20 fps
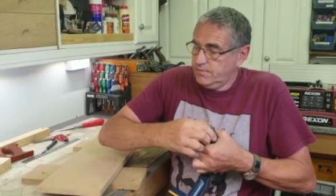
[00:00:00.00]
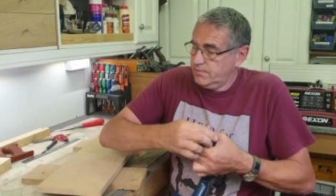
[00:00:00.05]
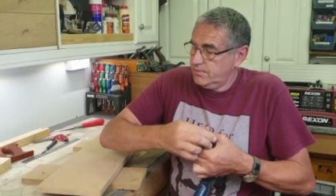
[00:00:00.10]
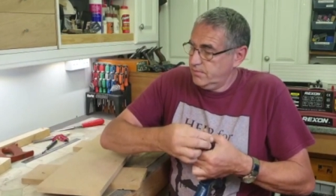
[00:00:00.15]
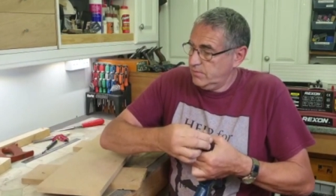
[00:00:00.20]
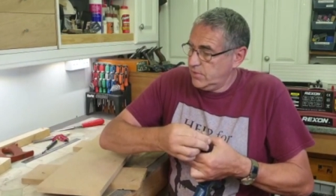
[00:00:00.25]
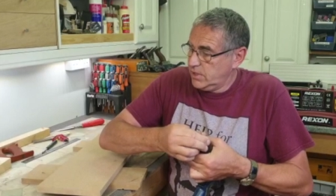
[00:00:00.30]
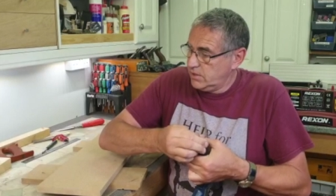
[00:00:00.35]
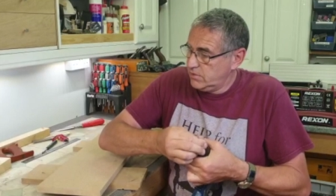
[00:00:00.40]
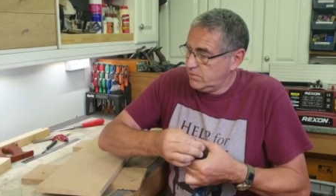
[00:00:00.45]

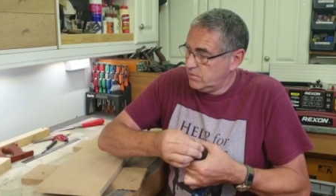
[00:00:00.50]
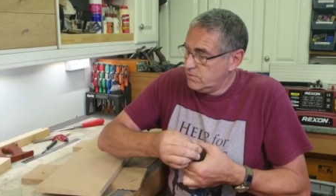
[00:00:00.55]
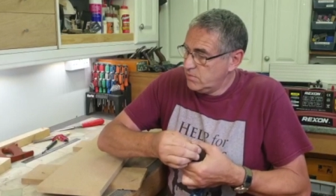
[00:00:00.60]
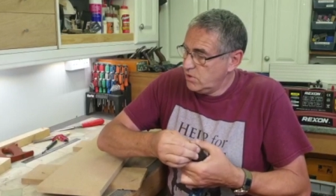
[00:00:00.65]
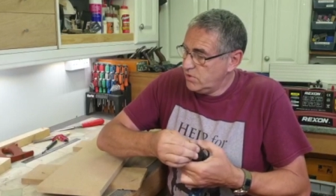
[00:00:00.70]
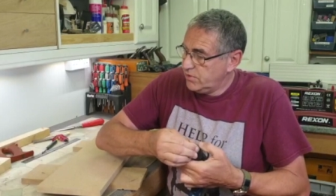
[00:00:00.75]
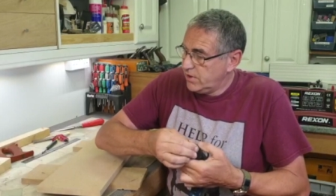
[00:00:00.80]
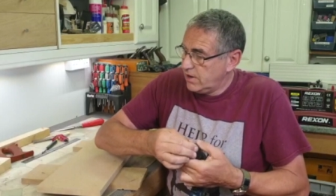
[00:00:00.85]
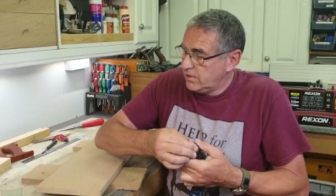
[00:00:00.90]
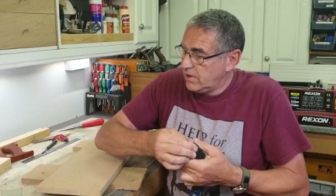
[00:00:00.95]
We're going to
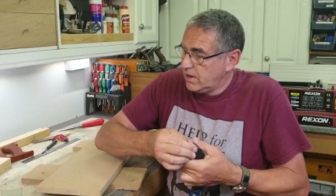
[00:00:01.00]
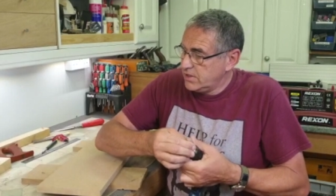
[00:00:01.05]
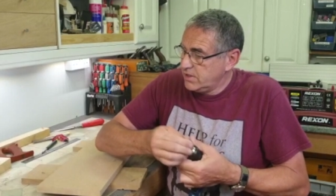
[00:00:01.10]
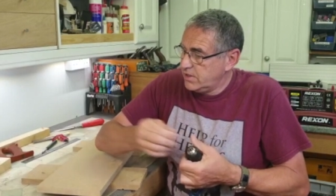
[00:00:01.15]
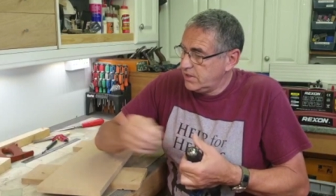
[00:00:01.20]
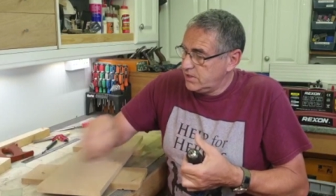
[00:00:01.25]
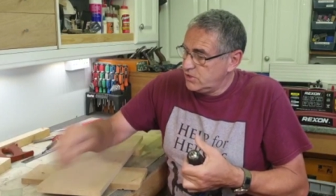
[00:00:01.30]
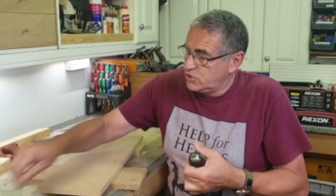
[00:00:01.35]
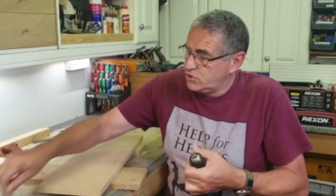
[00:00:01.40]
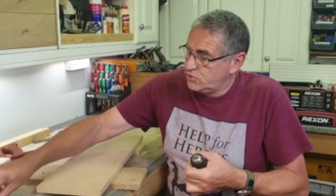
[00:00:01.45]
remove our 1/8
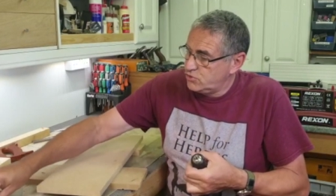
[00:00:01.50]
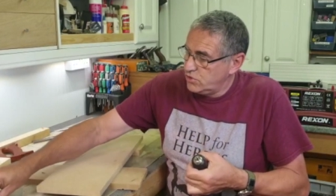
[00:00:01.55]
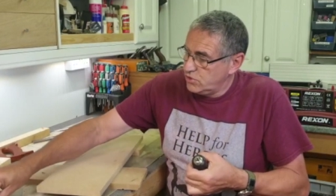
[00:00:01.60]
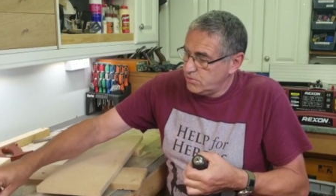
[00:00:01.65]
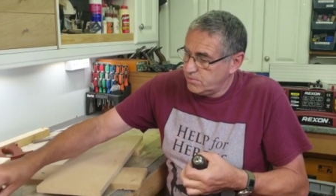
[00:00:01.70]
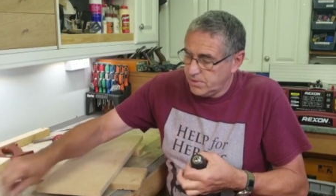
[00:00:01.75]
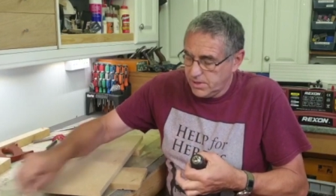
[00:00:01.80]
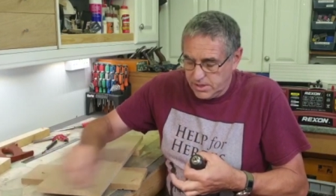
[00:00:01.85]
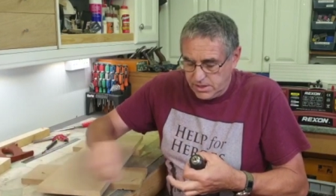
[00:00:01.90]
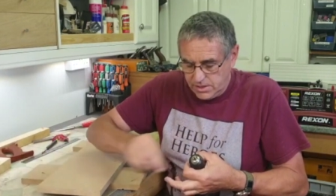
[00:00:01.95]
inch drill
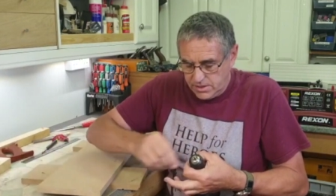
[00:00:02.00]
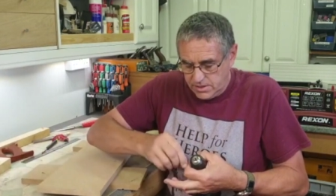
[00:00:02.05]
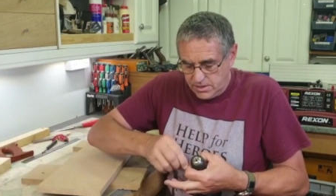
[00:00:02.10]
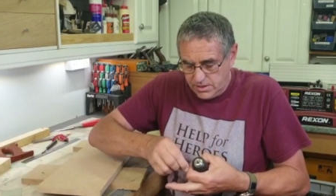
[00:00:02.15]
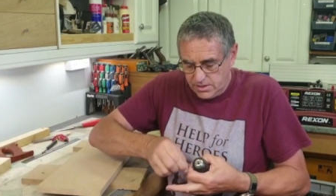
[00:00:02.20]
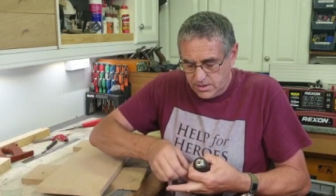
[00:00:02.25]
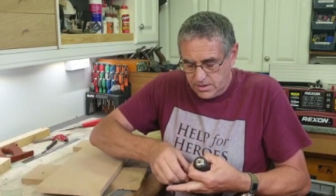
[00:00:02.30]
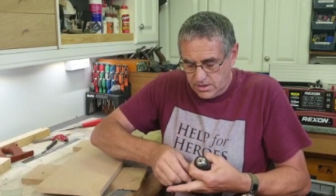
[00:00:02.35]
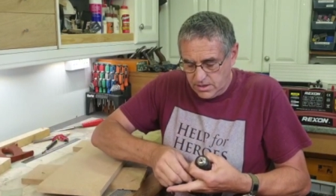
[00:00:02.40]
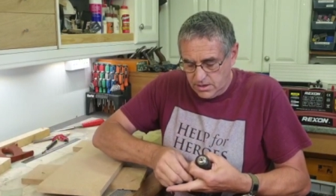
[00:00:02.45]
bit
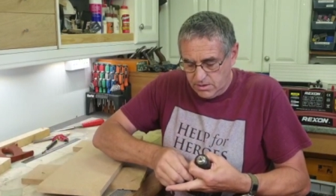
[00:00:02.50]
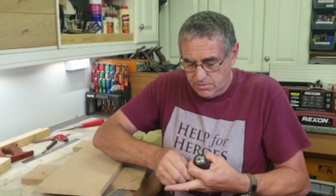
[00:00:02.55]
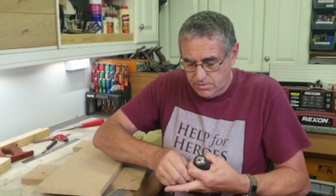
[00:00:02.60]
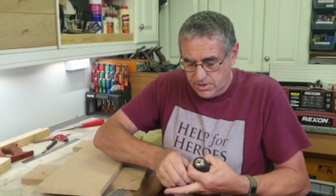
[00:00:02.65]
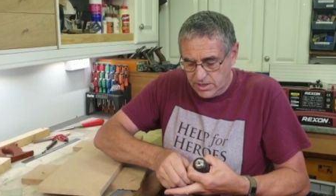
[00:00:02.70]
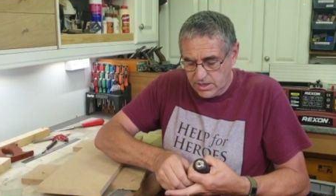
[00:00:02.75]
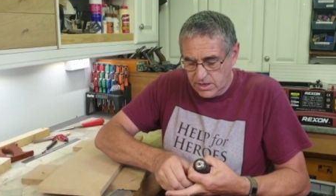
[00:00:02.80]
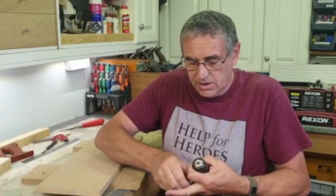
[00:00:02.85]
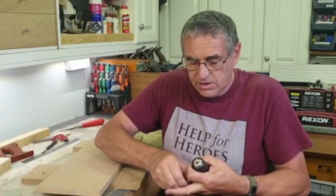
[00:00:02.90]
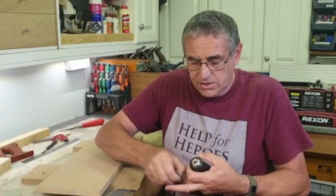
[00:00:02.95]
and we're
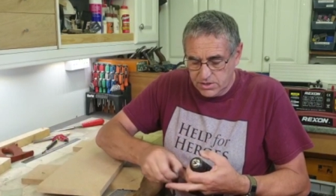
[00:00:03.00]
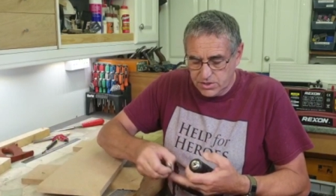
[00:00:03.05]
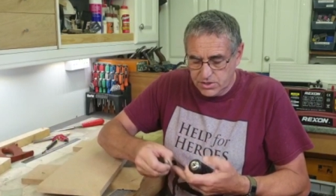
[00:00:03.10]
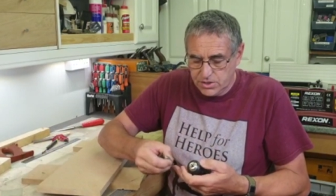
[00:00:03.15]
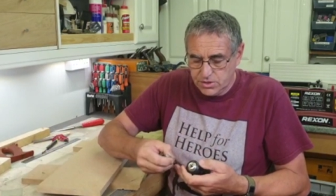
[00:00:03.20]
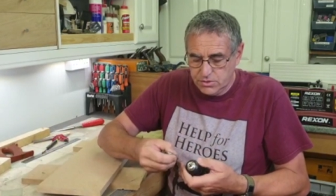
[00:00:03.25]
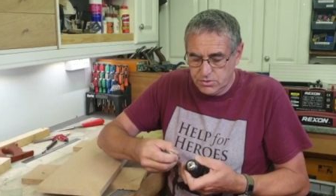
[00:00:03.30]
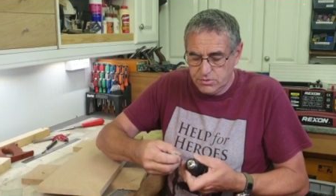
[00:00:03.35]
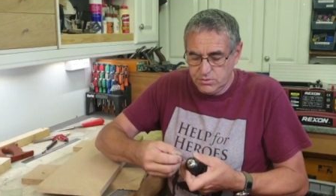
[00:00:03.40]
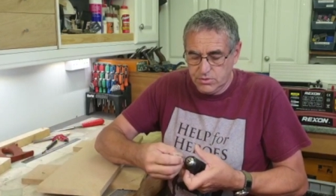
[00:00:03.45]
going
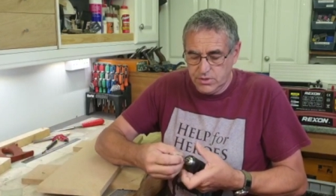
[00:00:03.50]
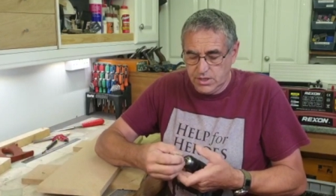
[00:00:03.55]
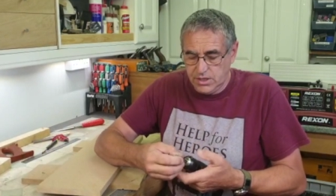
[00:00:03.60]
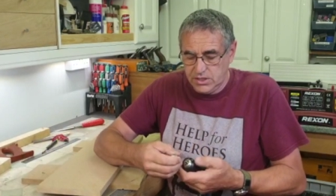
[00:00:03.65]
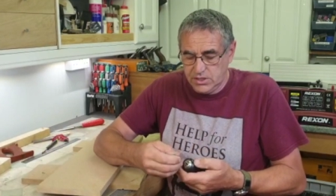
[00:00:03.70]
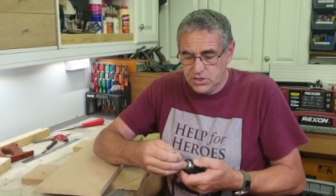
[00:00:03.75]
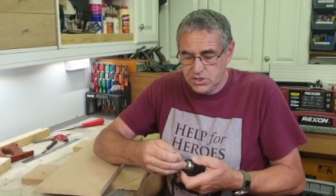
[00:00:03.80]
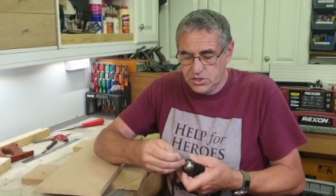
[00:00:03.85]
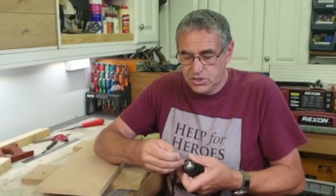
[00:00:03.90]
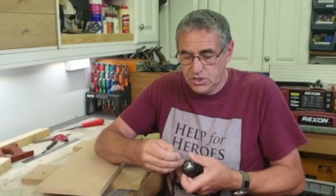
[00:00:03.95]
to
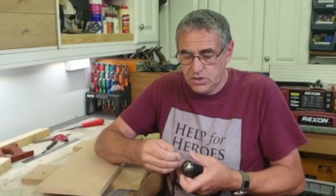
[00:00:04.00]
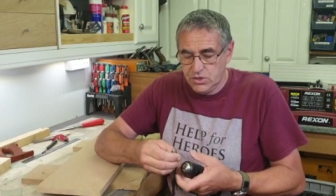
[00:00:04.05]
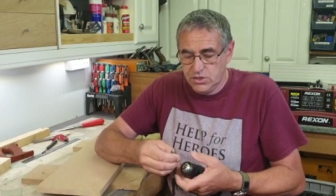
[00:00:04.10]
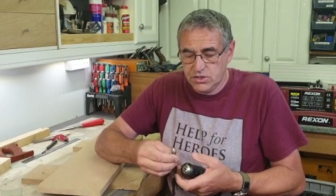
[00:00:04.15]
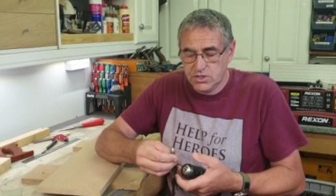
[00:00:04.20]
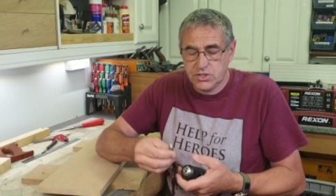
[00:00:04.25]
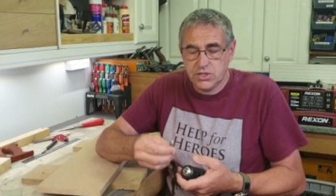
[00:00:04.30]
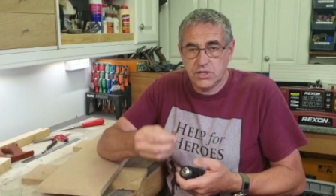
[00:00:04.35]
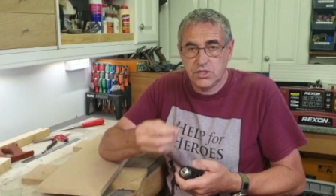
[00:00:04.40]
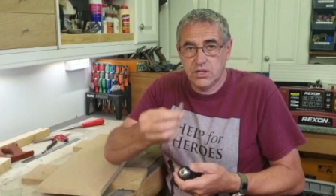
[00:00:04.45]

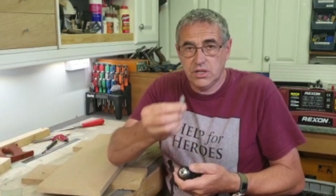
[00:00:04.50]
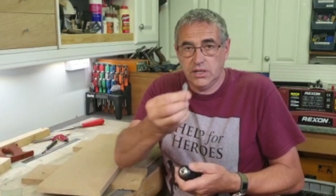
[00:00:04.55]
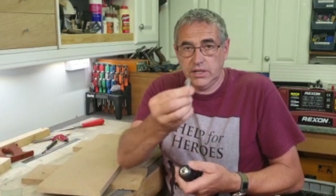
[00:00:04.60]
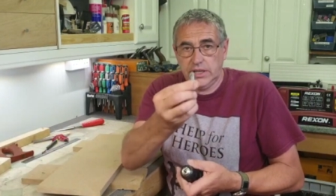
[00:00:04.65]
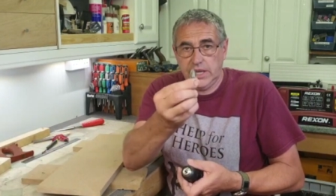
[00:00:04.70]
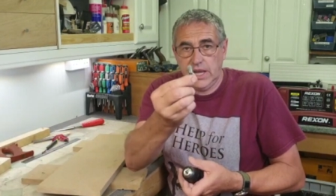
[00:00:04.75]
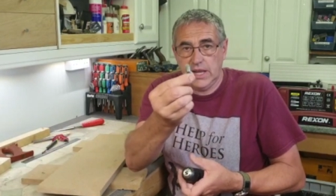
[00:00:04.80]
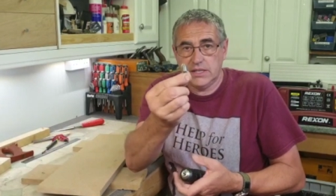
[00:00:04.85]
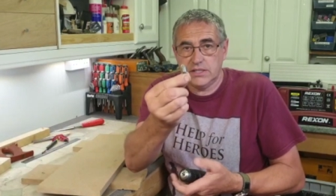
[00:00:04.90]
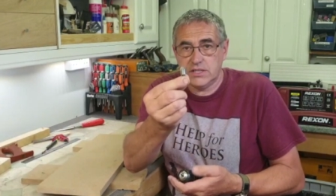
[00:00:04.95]
insert the
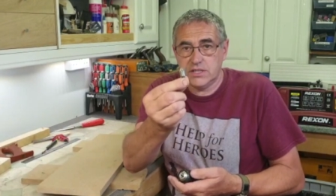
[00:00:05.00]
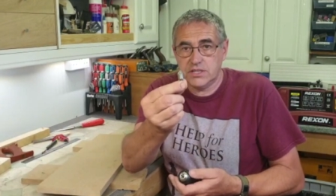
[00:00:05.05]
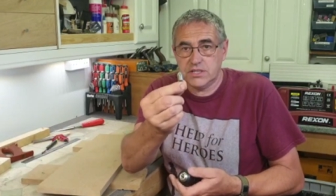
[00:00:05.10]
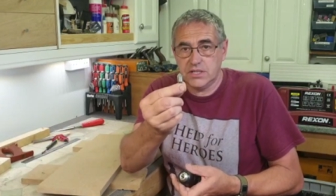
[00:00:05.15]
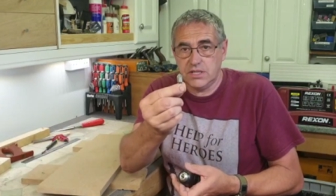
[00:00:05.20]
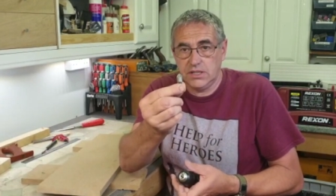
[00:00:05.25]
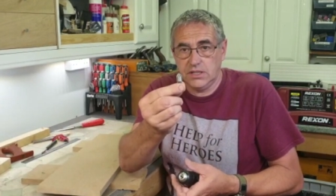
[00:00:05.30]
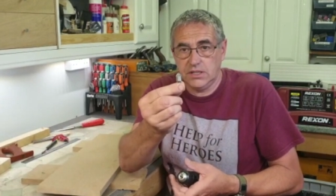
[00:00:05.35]
countersink